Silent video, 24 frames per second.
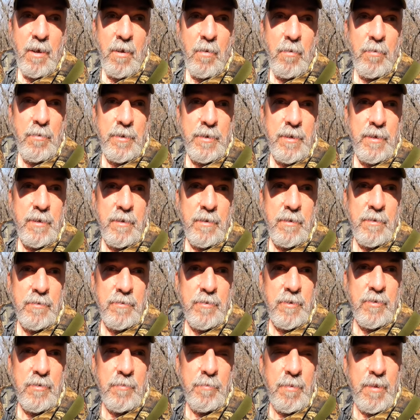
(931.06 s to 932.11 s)
only
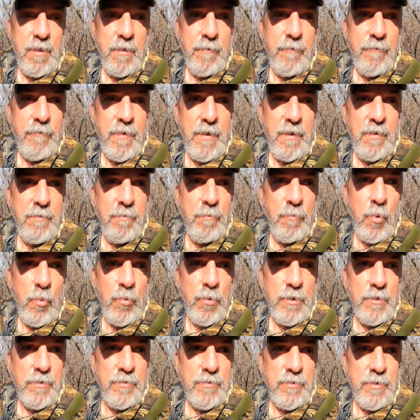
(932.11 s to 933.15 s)
this will be the fifth
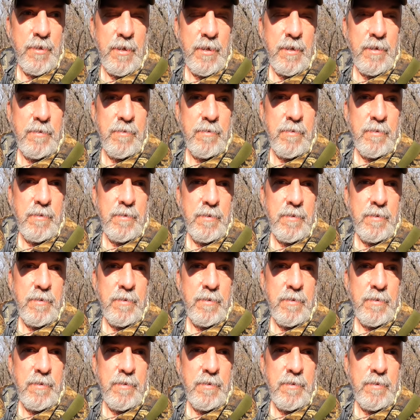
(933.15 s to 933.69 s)
morning set.